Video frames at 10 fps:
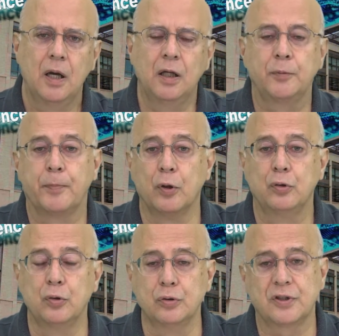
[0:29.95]
it
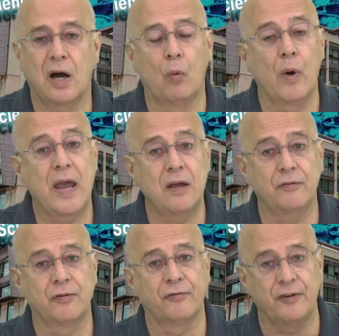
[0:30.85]
produces a
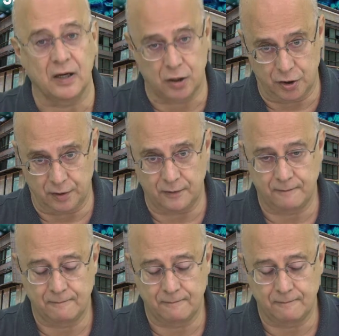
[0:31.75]
wave function.